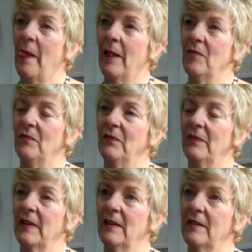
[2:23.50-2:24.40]
How do you
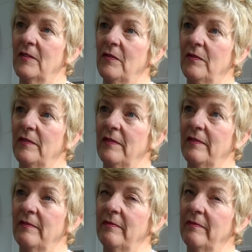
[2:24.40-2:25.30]
encourage the ones
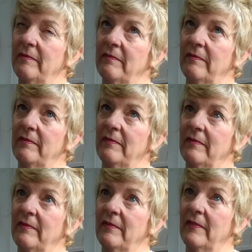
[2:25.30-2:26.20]
who don't enjoy
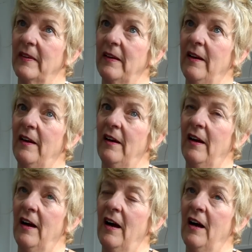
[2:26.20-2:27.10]
doing it?
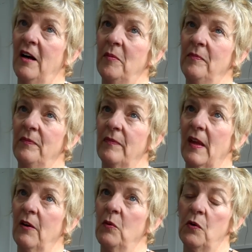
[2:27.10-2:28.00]
Um,
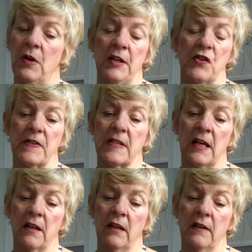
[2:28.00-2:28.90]
well, really just
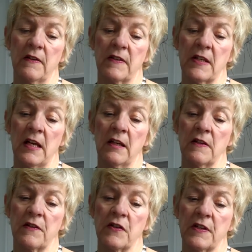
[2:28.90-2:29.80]
say, saying
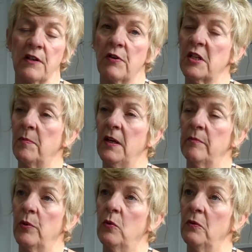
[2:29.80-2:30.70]
it's just incredibly
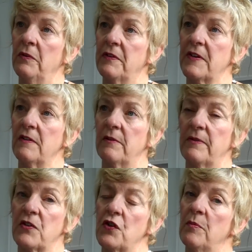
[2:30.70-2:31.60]
important in the
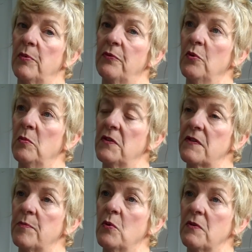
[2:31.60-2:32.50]
fashion and performance
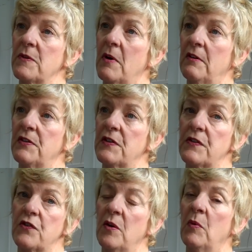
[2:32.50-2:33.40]
sportswear industry,